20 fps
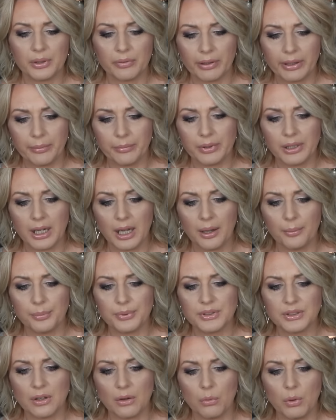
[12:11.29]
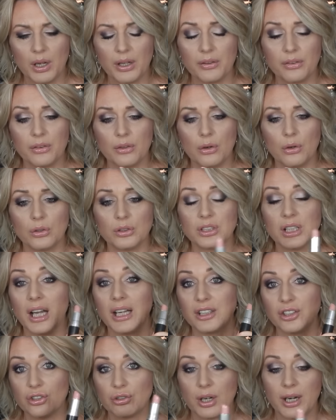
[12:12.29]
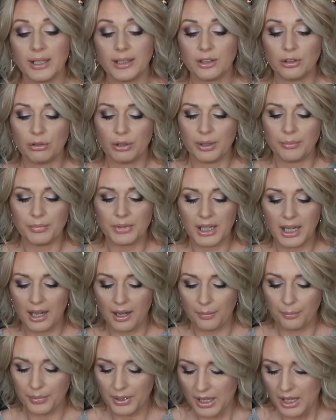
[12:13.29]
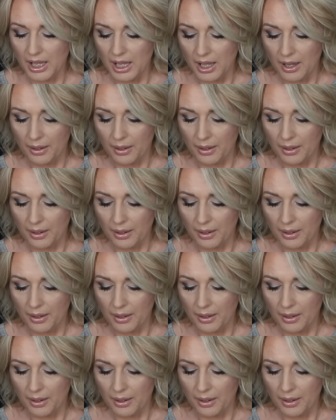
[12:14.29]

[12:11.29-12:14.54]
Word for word: Cream Cup, so I thought I tried Cream Cup,